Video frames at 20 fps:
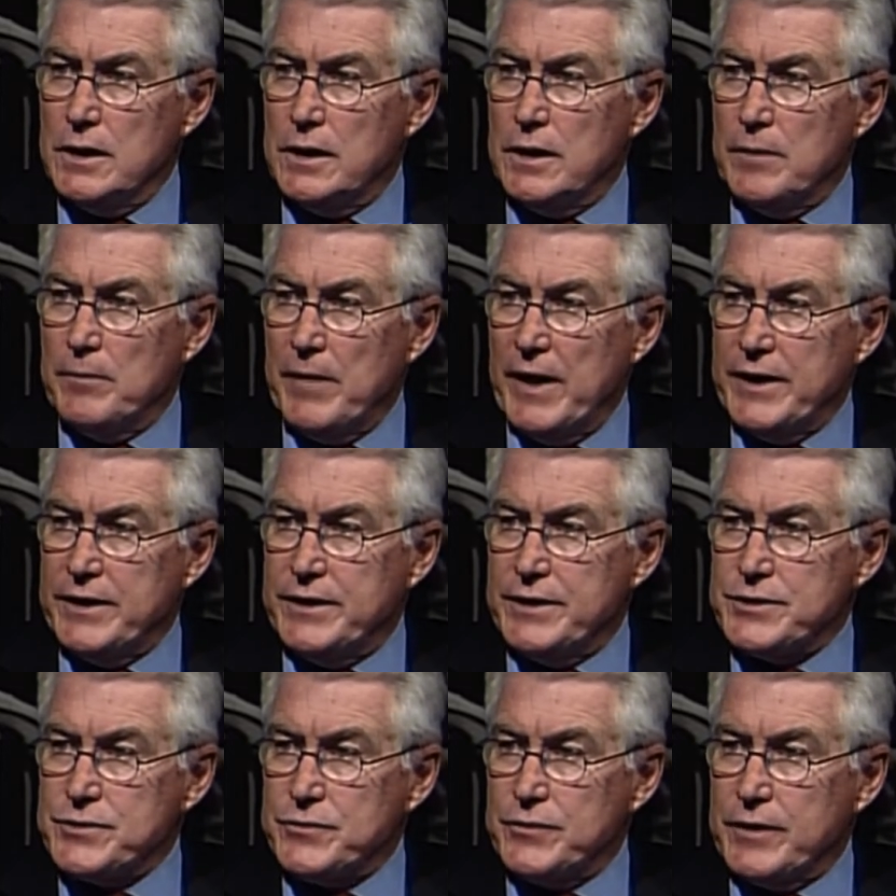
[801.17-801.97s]
in my
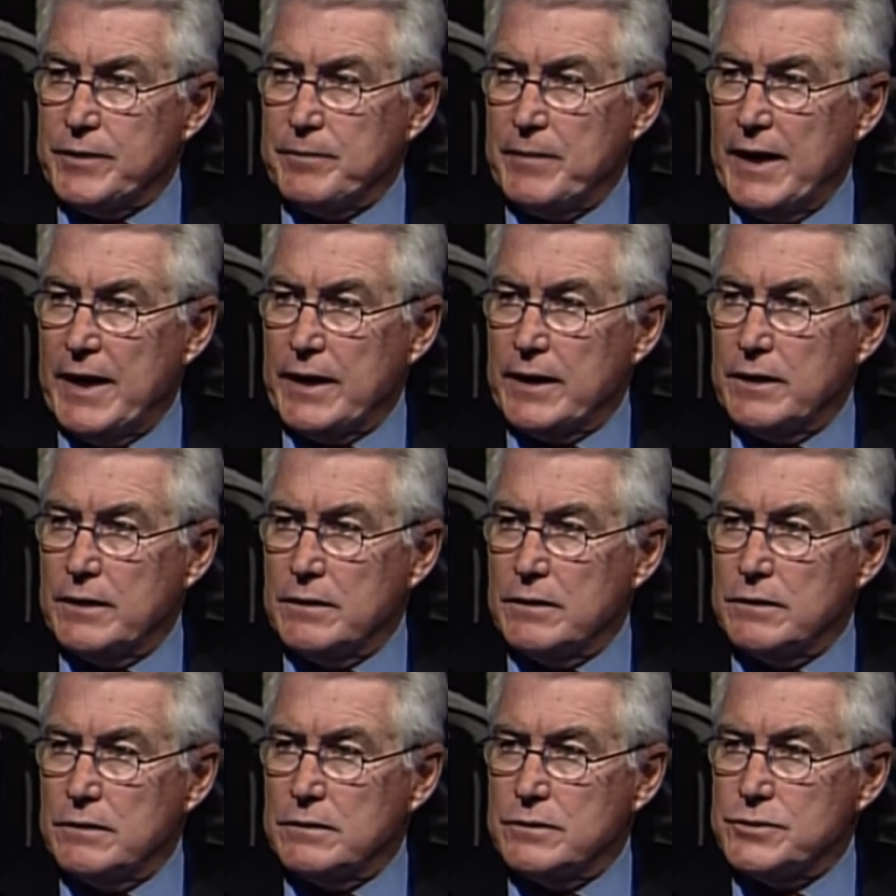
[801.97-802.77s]
district back
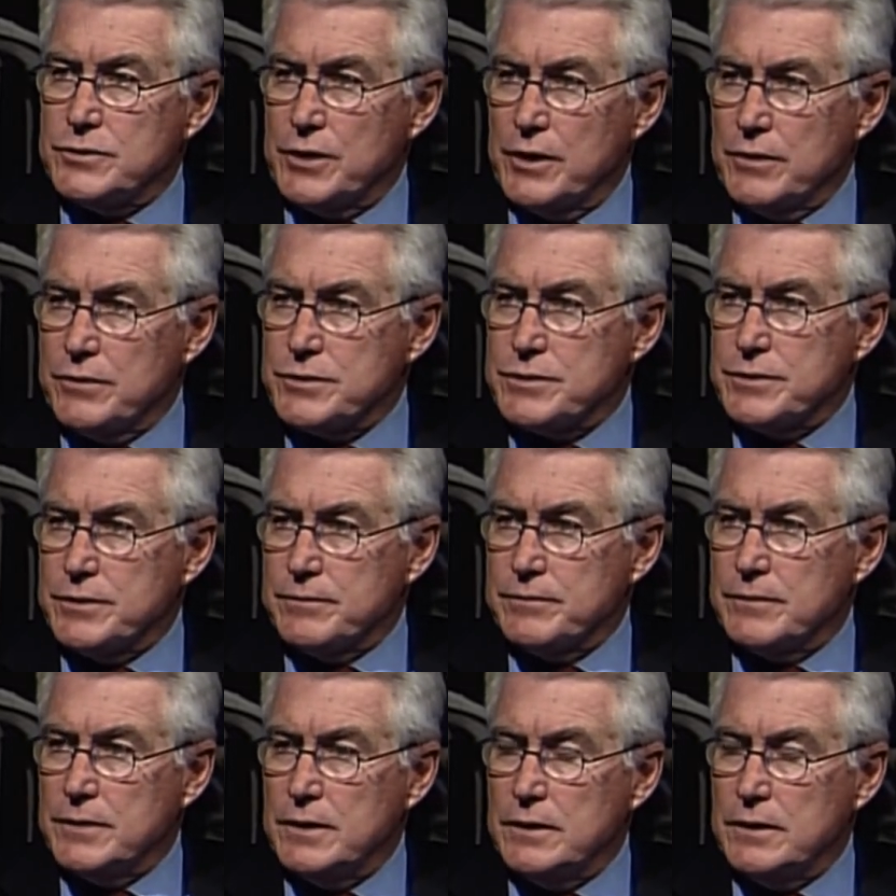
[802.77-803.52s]
in Charleston.